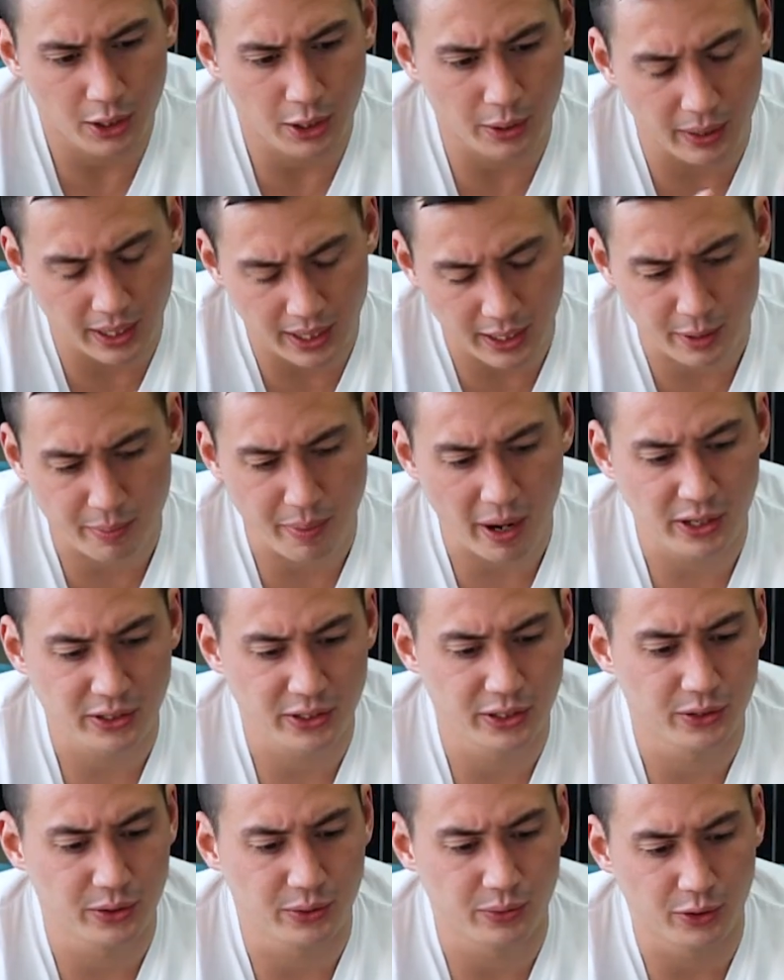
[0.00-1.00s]
In
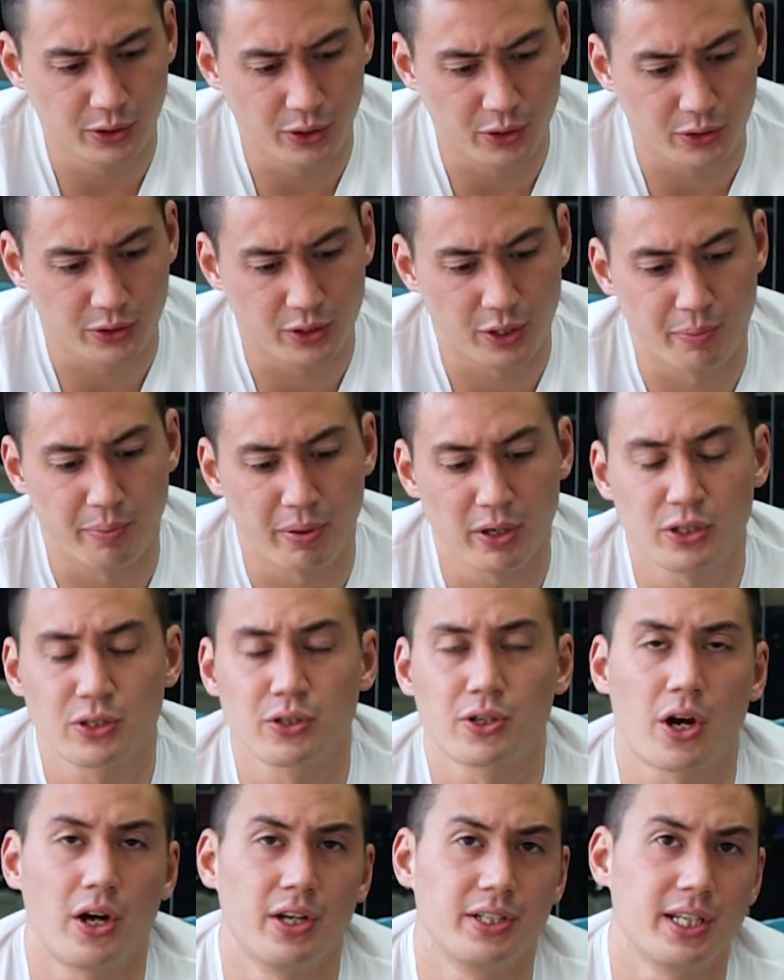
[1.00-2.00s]
comparison to the
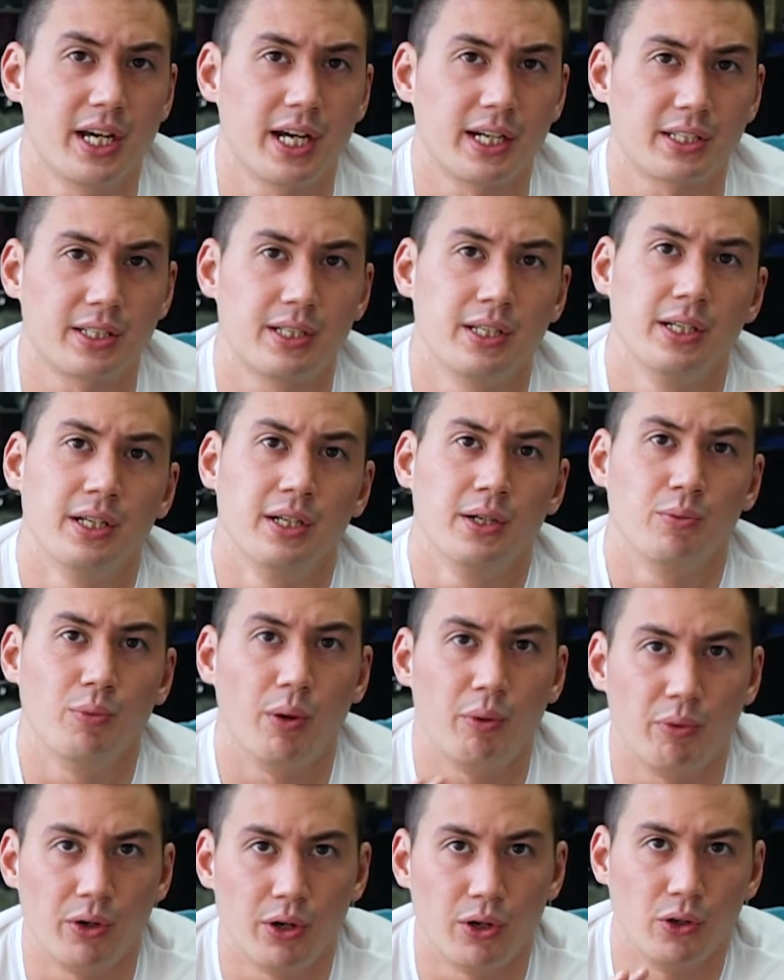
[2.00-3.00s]
personal context,
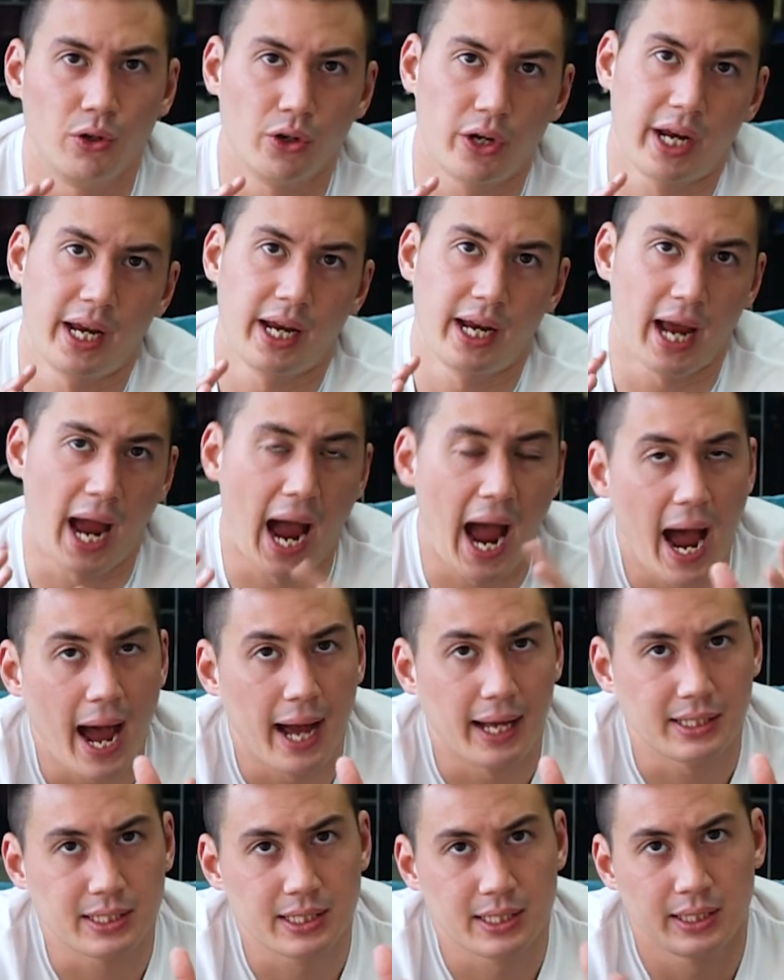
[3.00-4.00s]
when we're looking
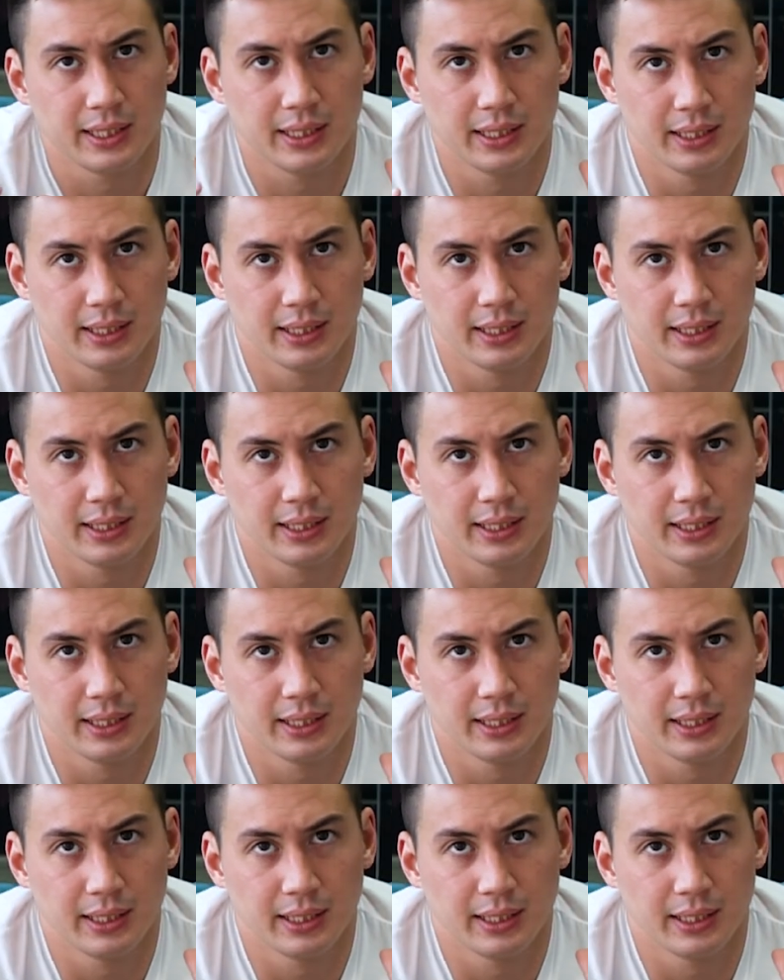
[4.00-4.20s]
at